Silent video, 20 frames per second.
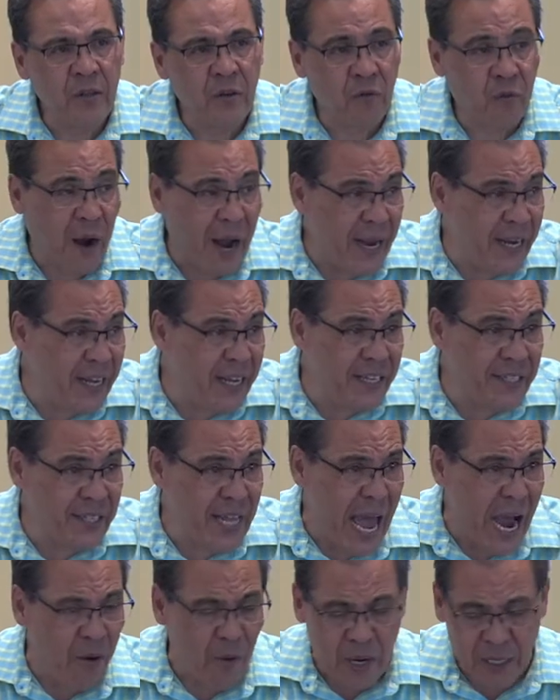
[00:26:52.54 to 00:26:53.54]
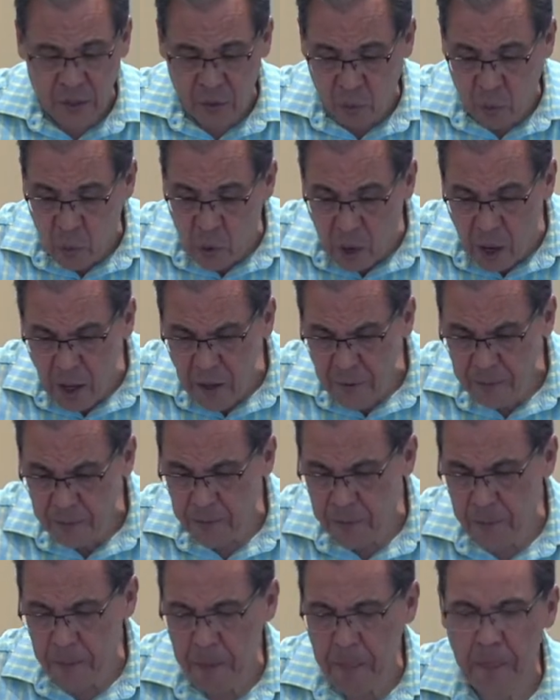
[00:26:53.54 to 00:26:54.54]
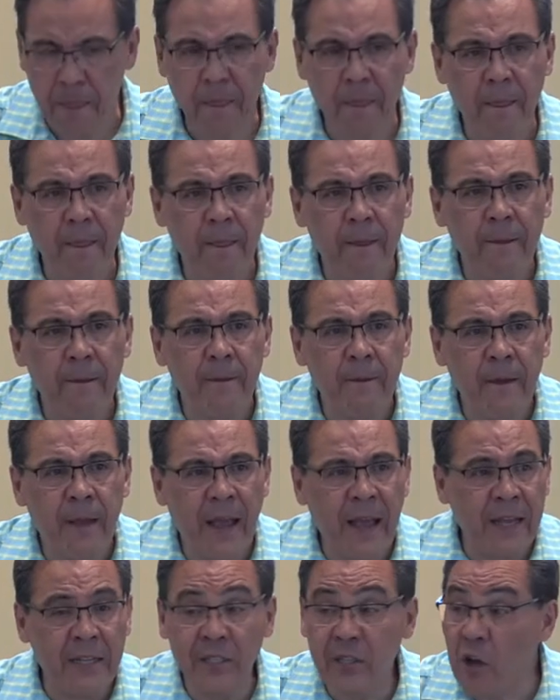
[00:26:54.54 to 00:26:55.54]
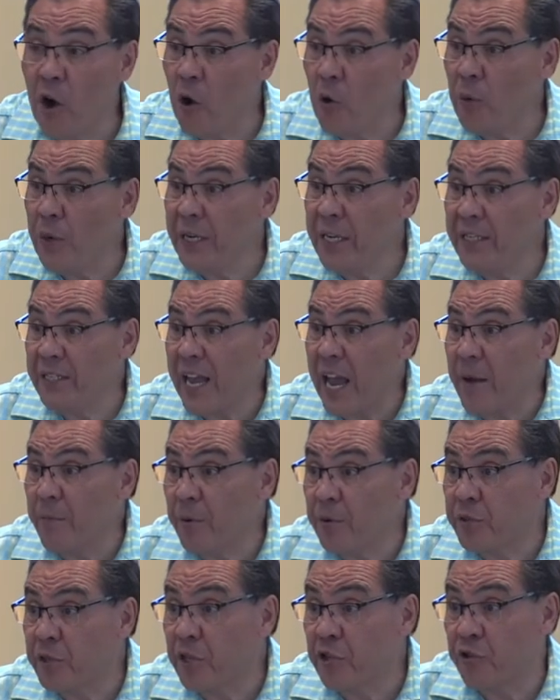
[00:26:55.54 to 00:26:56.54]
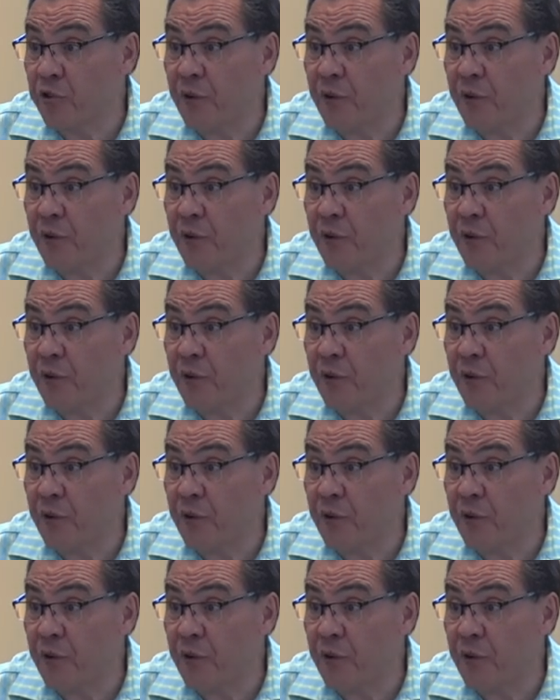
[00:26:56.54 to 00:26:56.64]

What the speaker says: The writing is now on the wall, and no one is able to